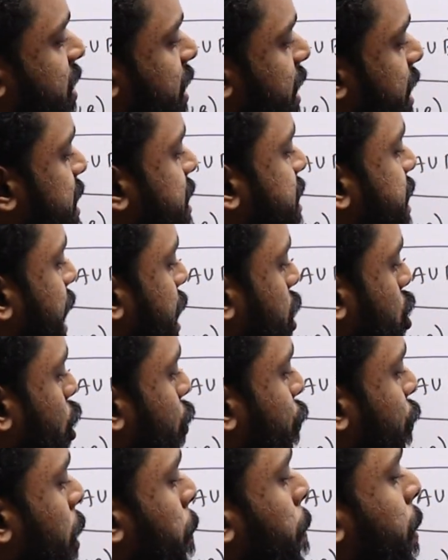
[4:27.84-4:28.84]
this n
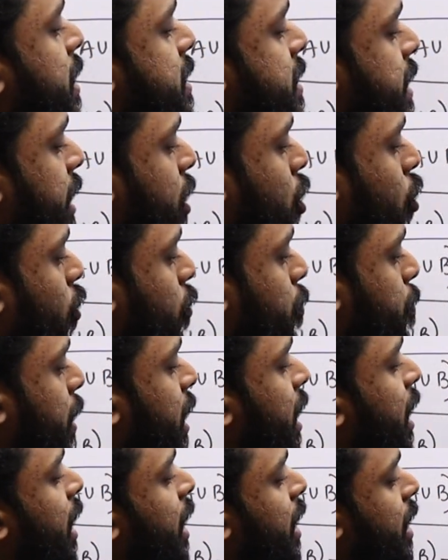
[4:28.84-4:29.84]
of A plus n of
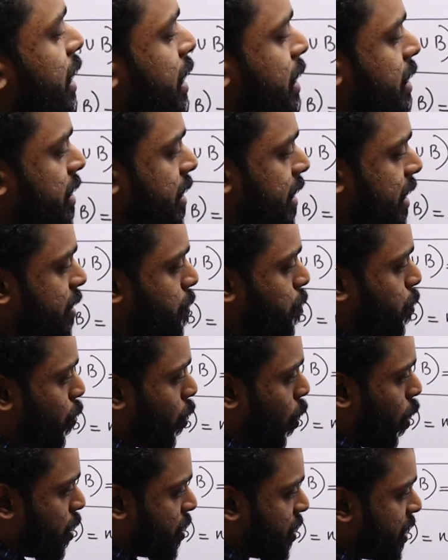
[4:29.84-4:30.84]
B, this
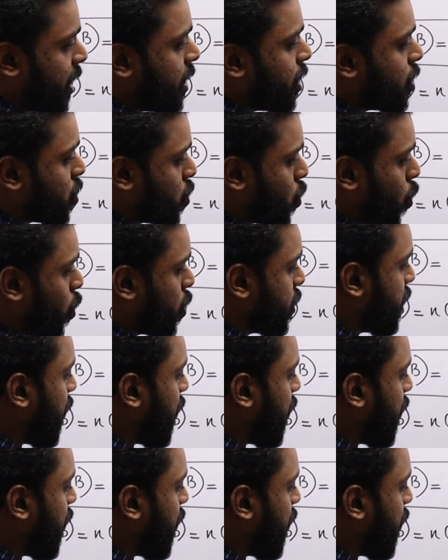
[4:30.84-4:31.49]
quotient, so